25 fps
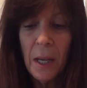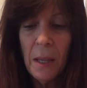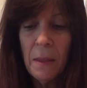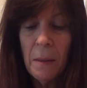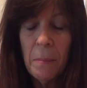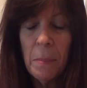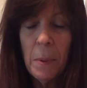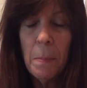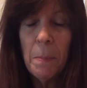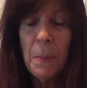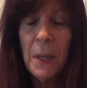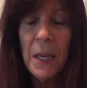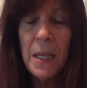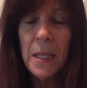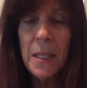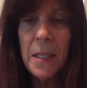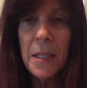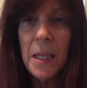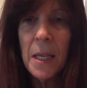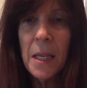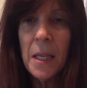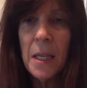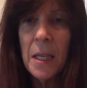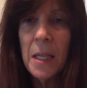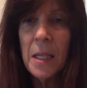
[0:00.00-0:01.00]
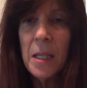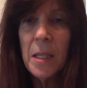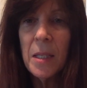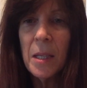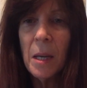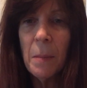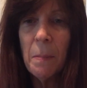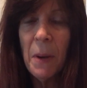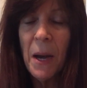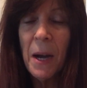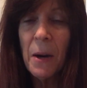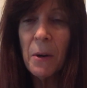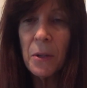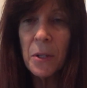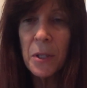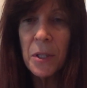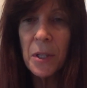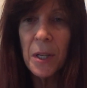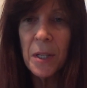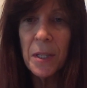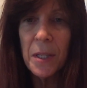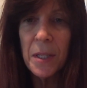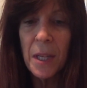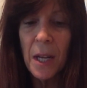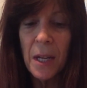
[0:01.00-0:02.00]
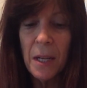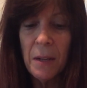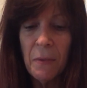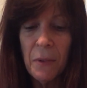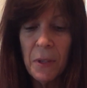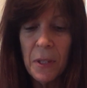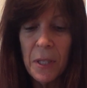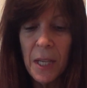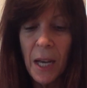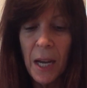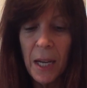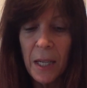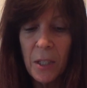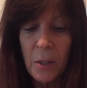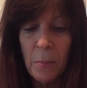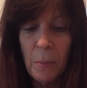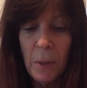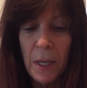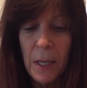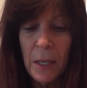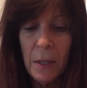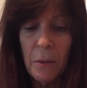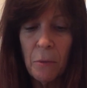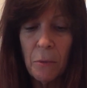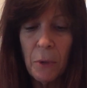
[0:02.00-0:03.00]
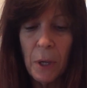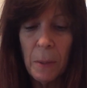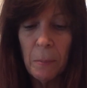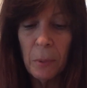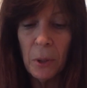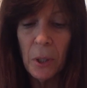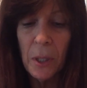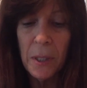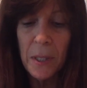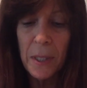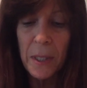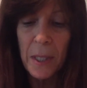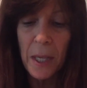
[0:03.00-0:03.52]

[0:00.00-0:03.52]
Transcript: and the babesia is parasites that have attacked my red blood